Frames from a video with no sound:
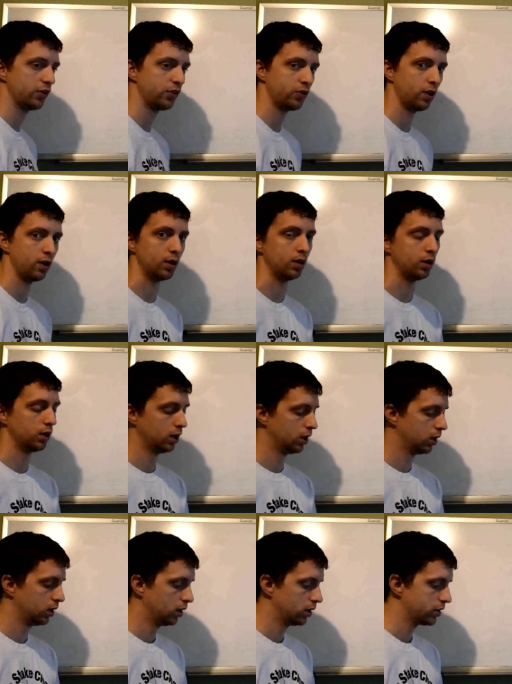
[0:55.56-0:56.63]
get started.
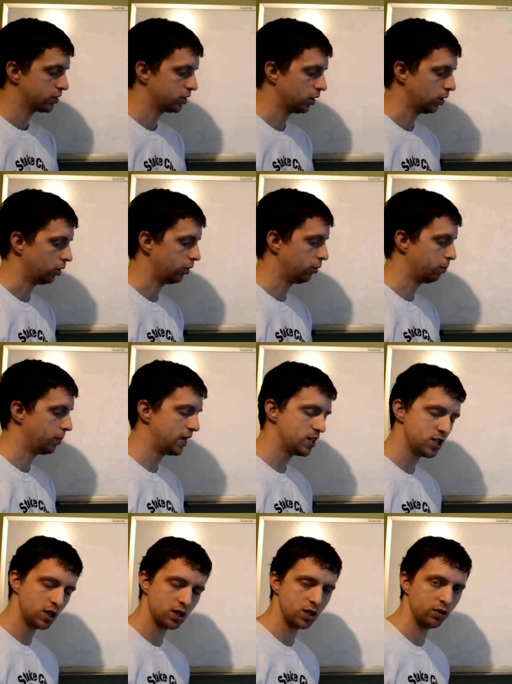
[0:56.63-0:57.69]
So the
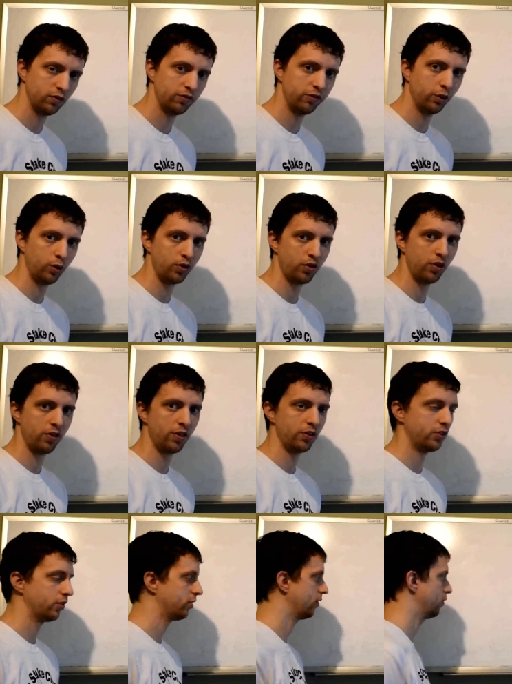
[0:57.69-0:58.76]
basics of
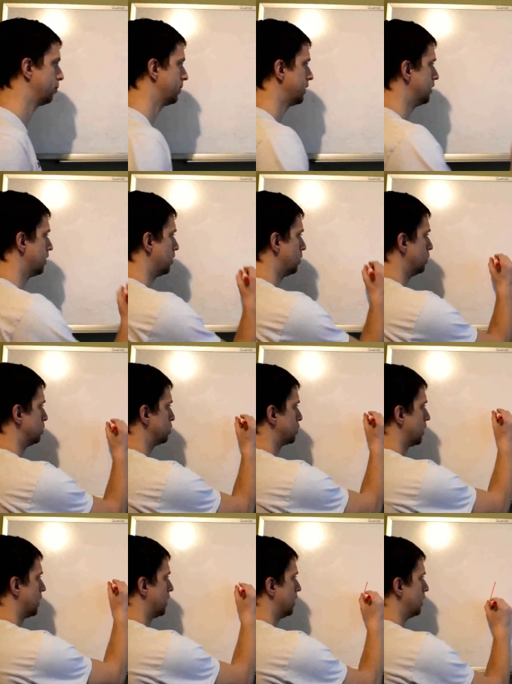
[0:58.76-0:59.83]
photosynthesis, everybody
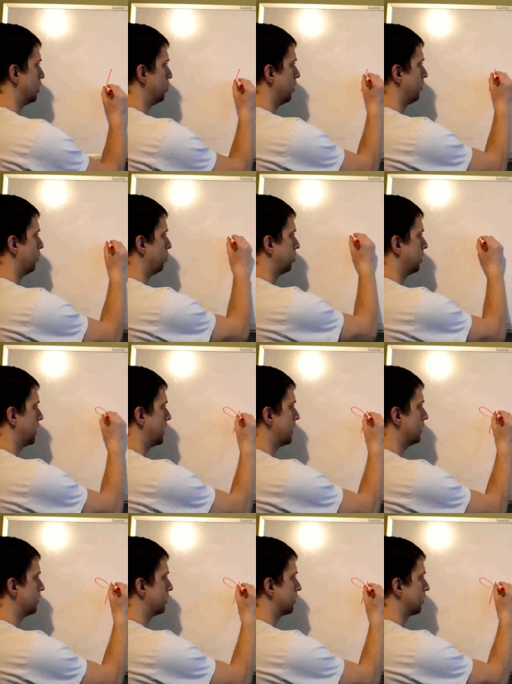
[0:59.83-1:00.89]
knows. You have a
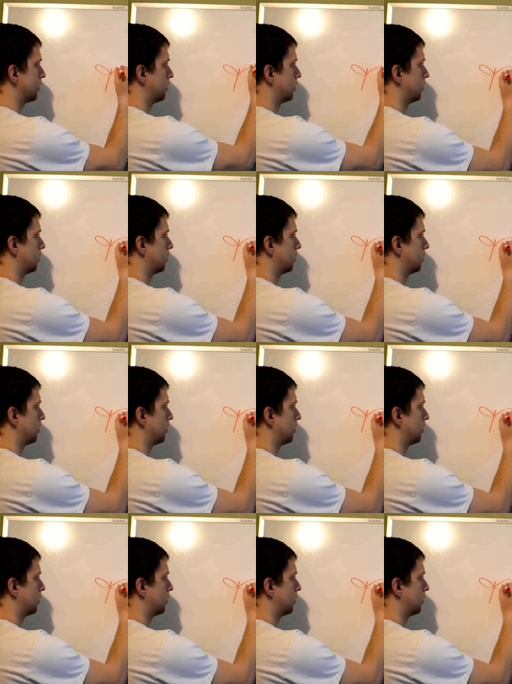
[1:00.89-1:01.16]
plant